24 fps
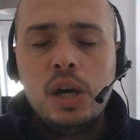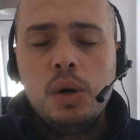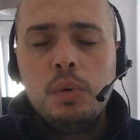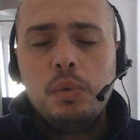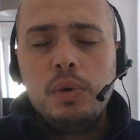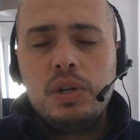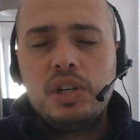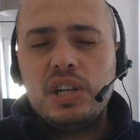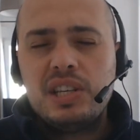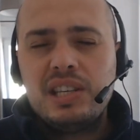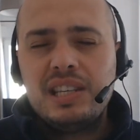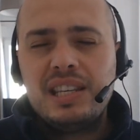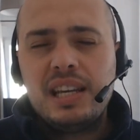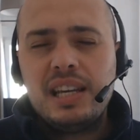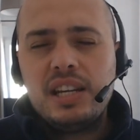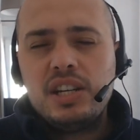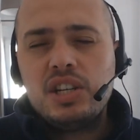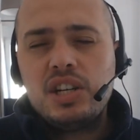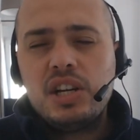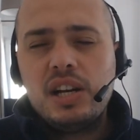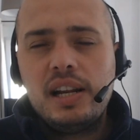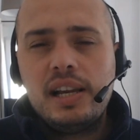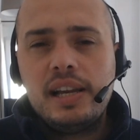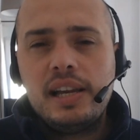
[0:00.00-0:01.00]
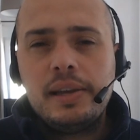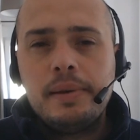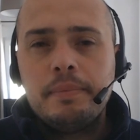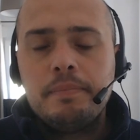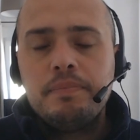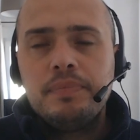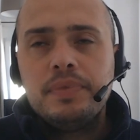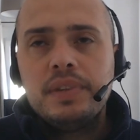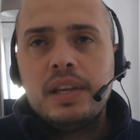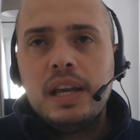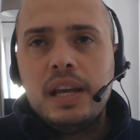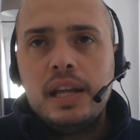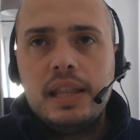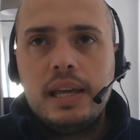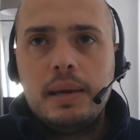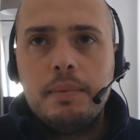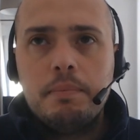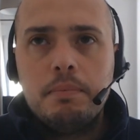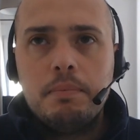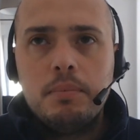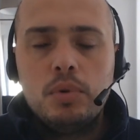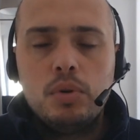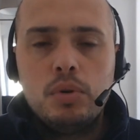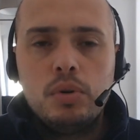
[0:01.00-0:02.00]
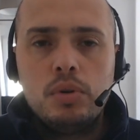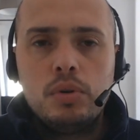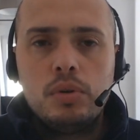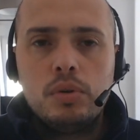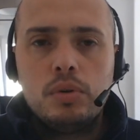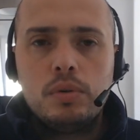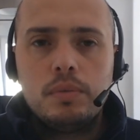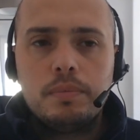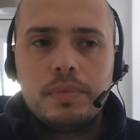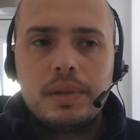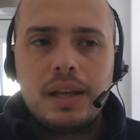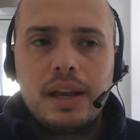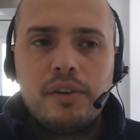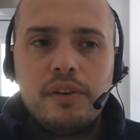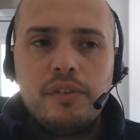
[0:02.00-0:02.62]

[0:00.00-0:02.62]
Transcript: which essentially they're more